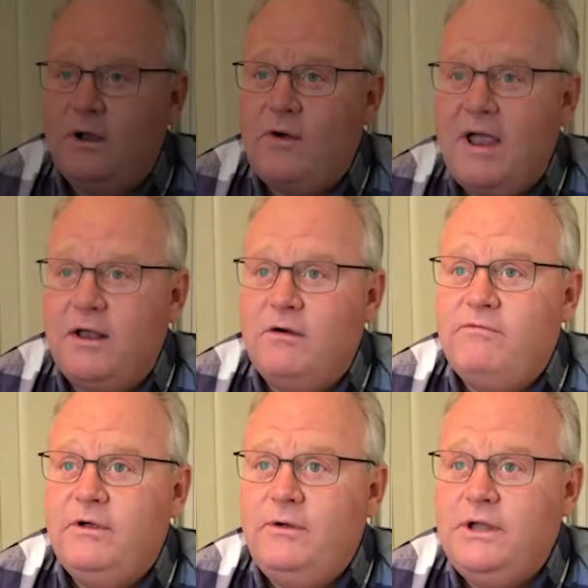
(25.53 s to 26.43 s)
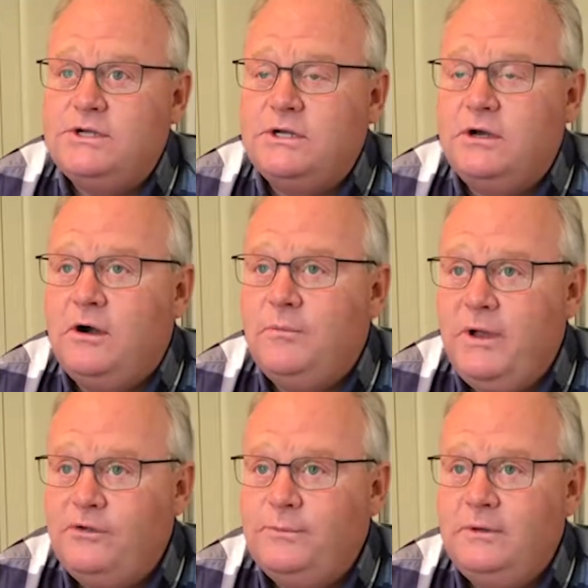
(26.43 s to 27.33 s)
a crack in our foundation in our
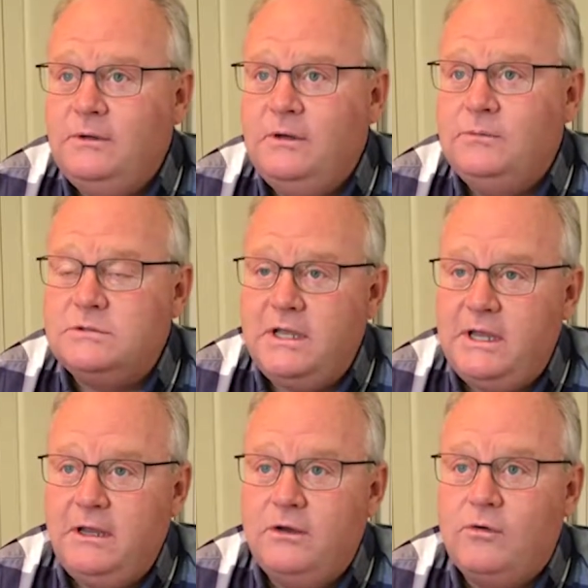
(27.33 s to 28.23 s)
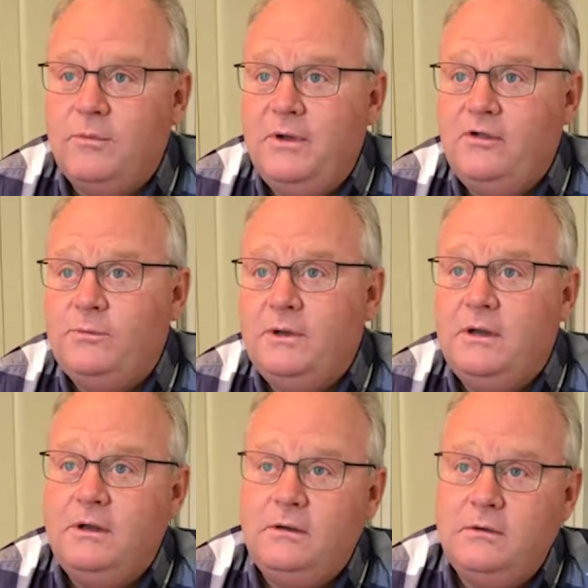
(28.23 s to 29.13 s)
basement, and it was leaking into our basement
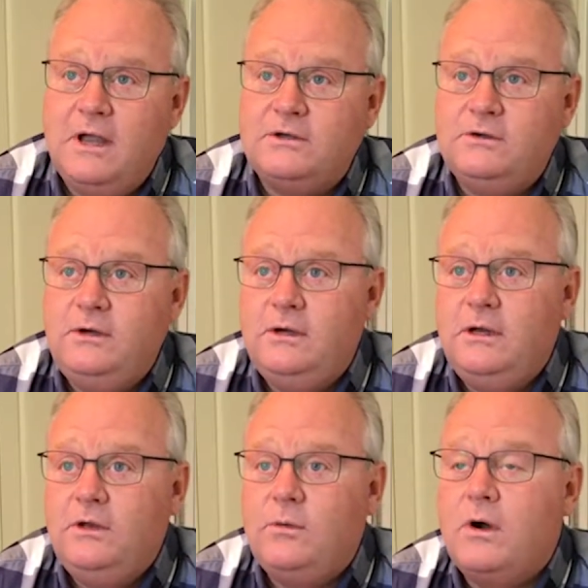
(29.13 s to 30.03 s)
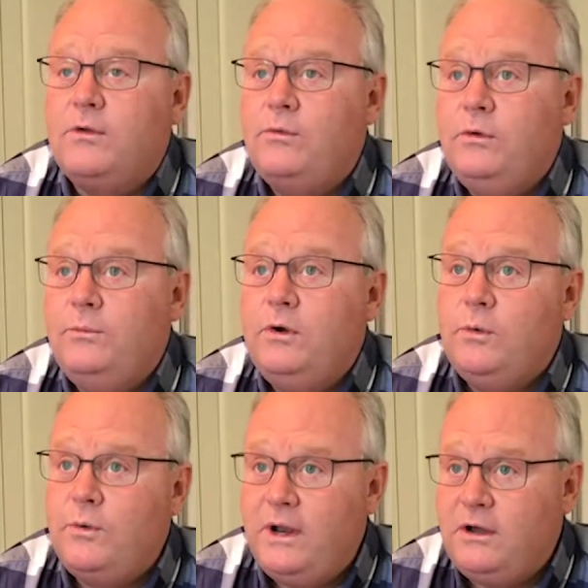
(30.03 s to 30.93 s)
and actually into our other room too,
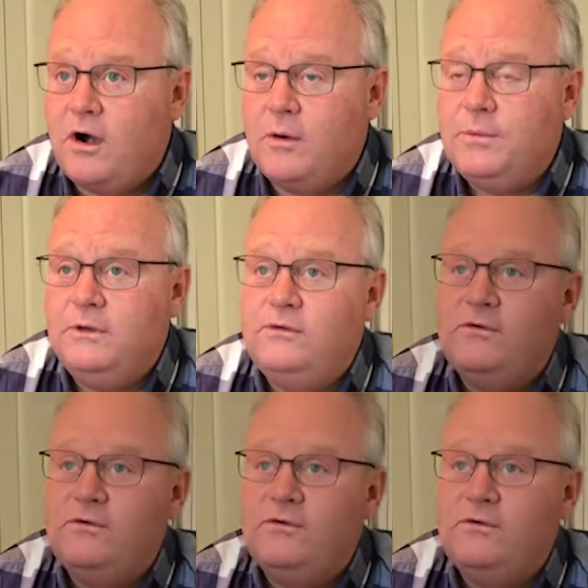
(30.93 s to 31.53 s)
where we had carpet and